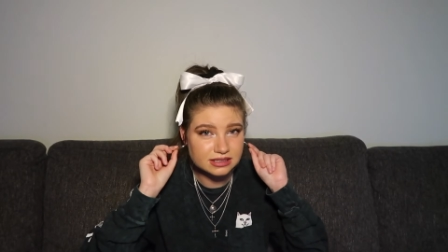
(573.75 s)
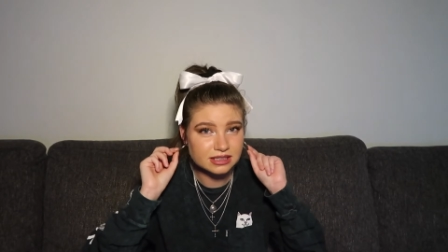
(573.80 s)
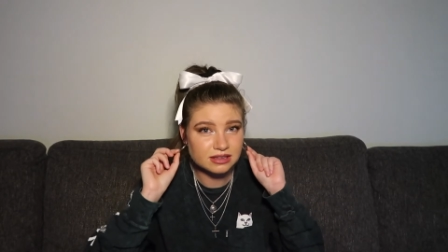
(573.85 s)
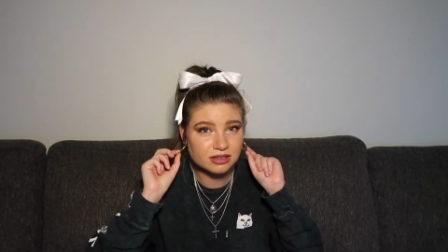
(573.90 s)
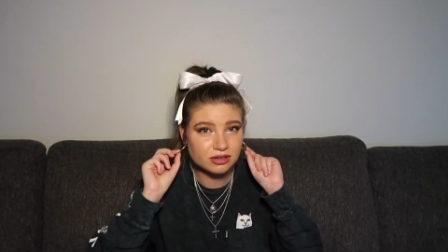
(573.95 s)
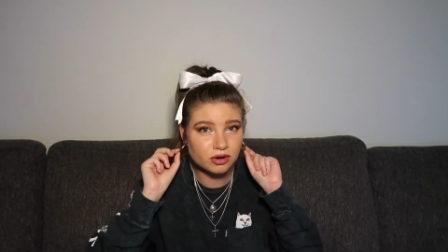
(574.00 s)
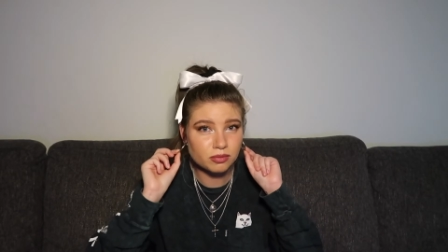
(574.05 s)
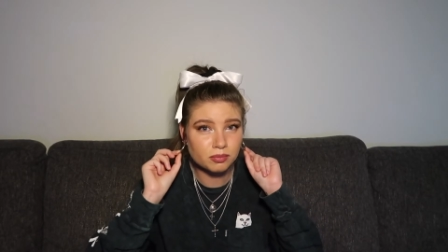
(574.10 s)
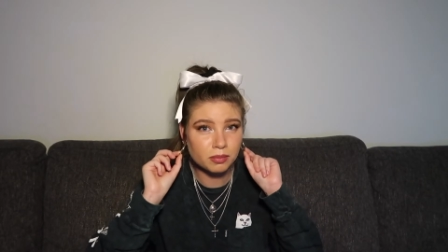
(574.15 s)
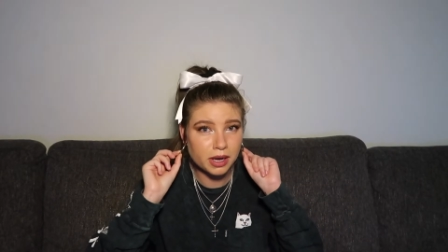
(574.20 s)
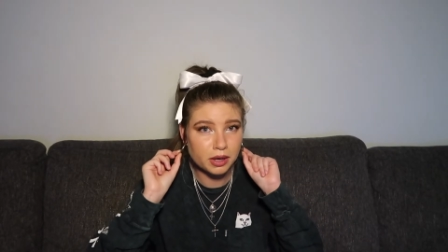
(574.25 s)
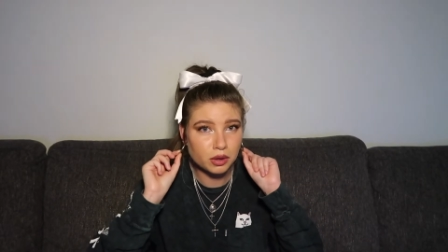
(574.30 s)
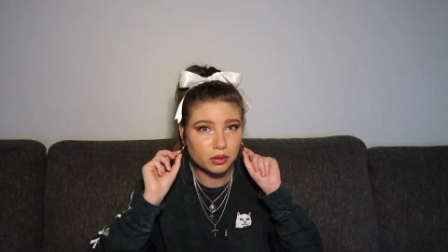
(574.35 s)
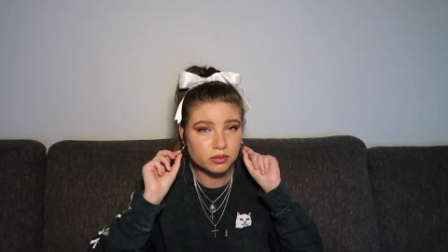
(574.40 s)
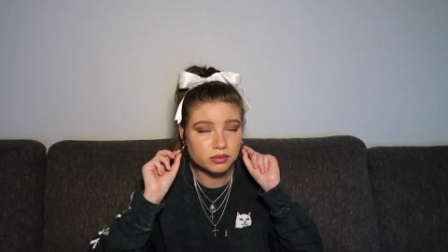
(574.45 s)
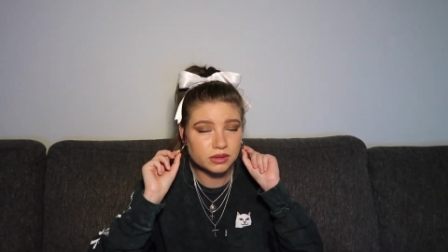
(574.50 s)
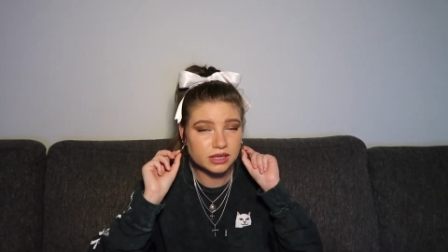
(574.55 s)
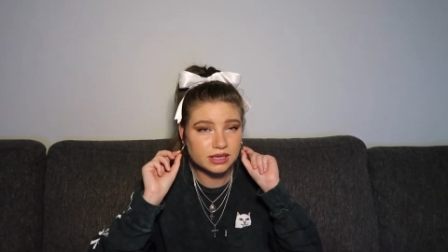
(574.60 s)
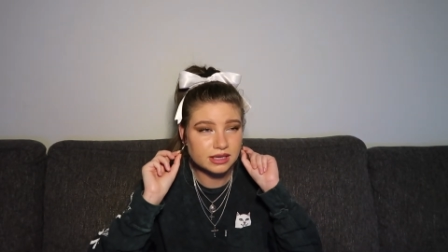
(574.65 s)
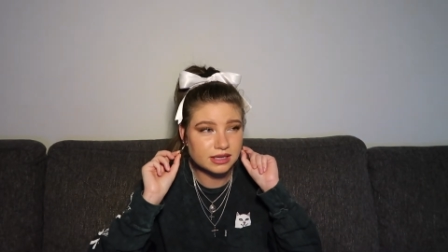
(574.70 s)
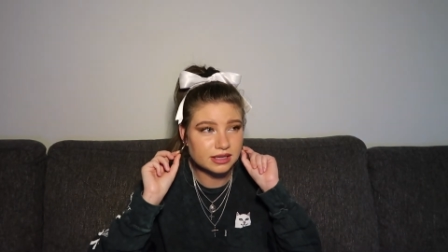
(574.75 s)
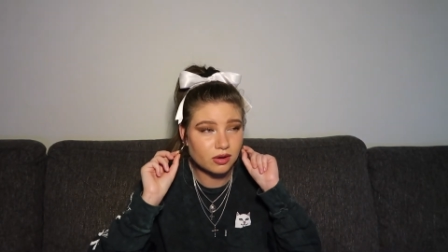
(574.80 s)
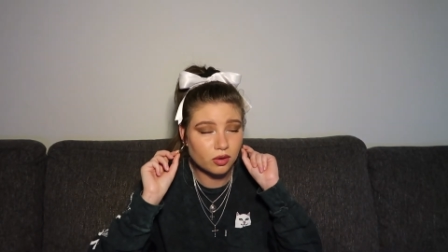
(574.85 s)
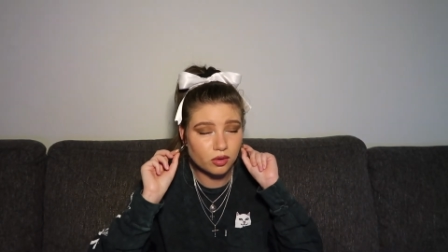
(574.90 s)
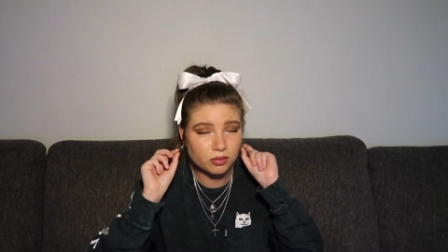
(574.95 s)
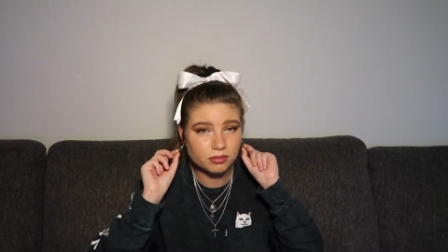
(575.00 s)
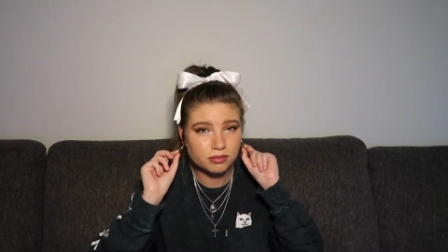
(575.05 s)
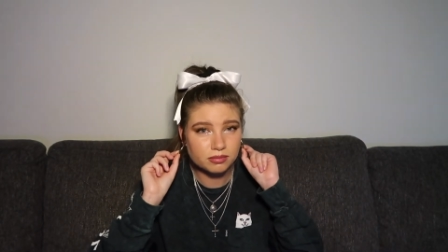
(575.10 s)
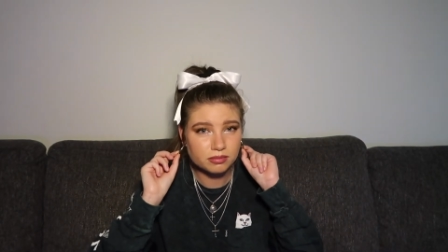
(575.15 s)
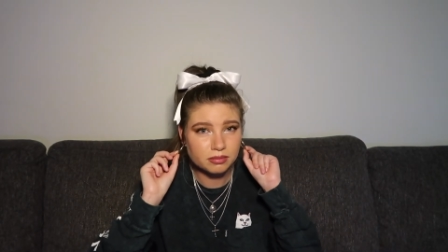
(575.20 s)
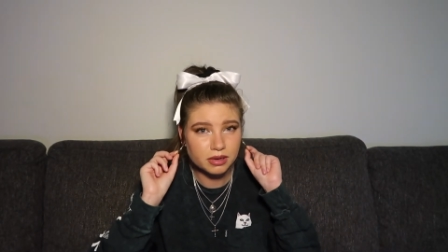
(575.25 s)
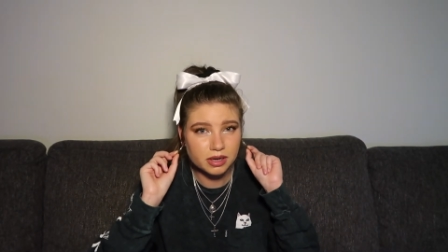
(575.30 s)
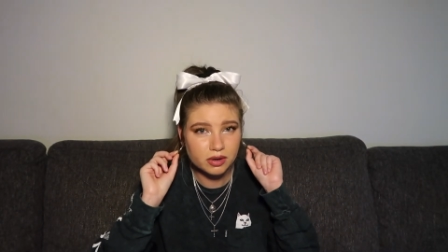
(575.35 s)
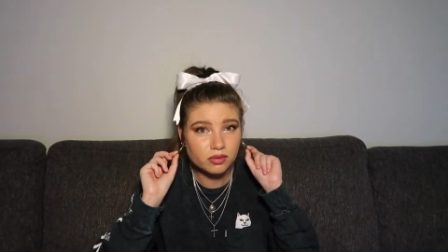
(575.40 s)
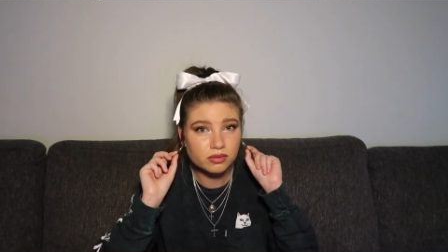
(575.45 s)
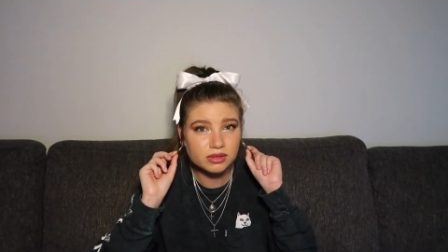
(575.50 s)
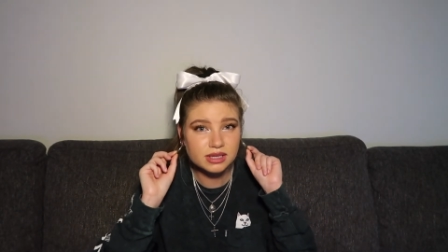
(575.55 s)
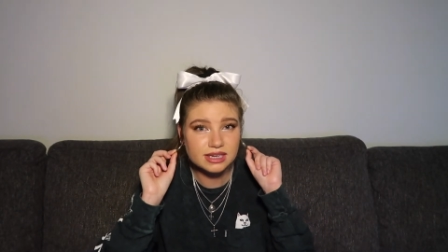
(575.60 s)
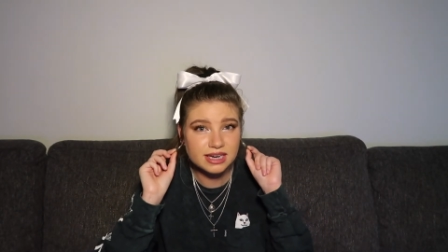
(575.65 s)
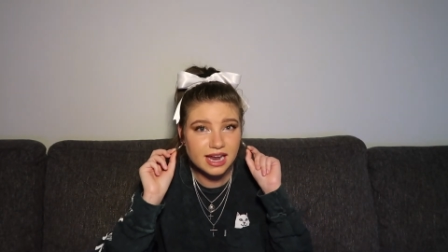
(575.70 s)
and they're my
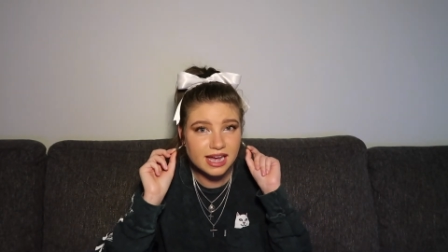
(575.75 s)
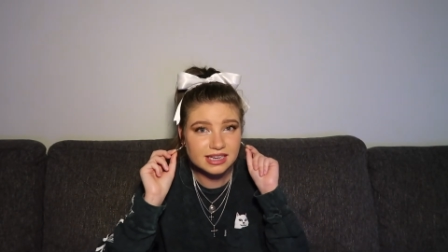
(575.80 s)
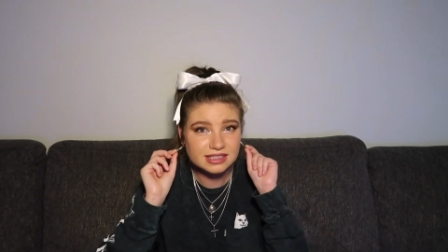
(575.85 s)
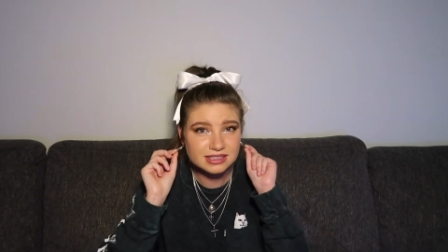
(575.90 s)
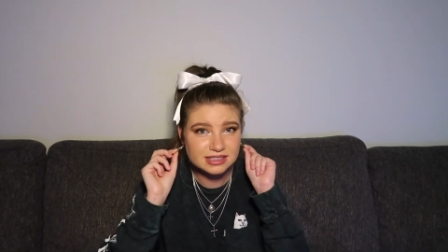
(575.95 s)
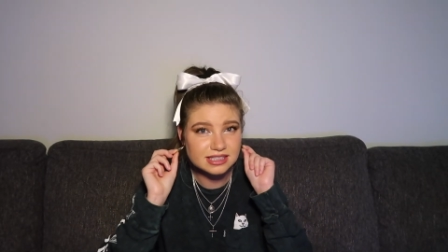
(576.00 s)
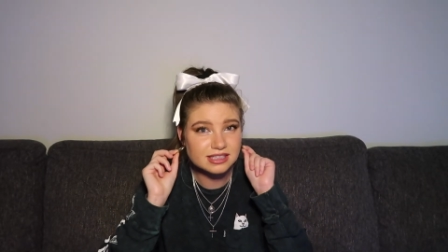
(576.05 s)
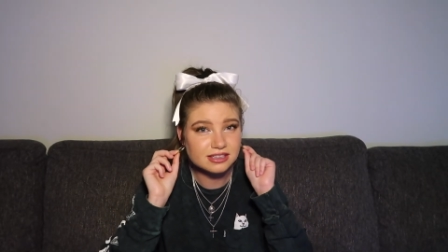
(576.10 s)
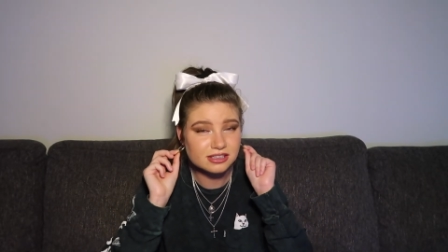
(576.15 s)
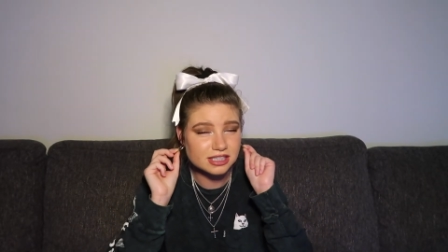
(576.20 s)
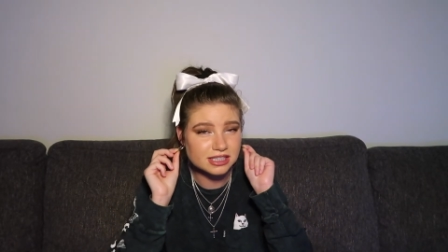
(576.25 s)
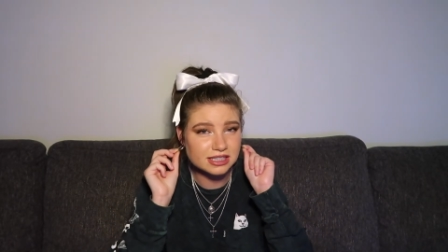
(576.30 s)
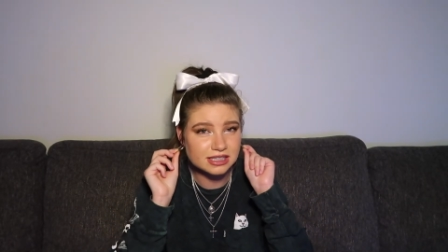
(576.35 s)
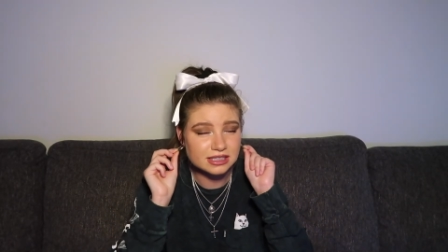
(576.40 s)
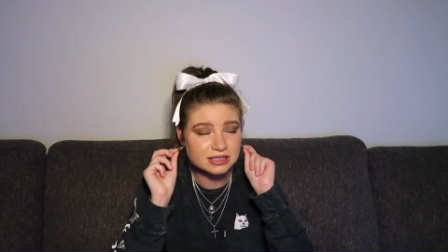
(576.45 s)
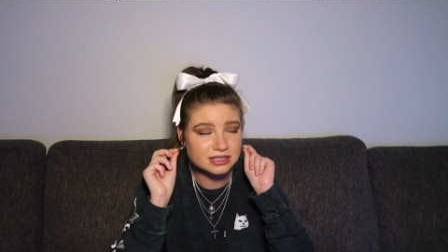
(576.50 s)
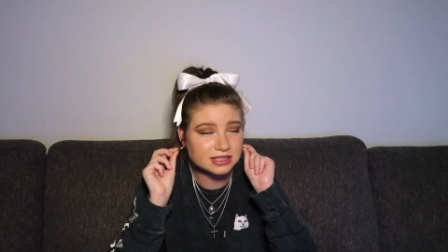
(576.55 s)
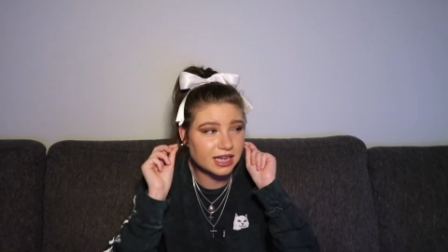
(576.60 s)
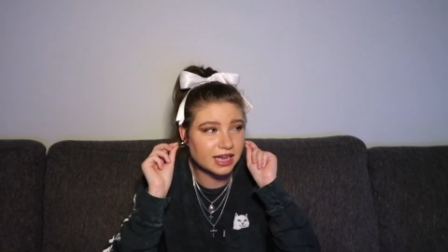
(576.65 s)
only nice earrings,